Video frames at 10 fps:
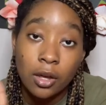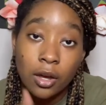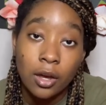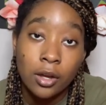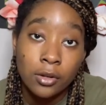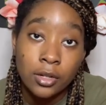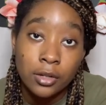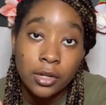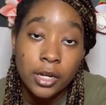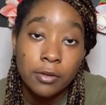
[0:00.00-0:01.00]
on there,
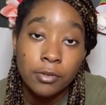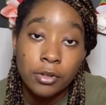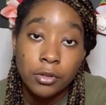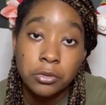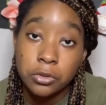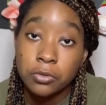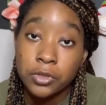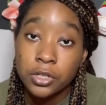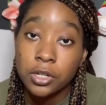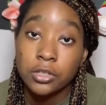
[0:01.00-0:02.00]
every YouTube video,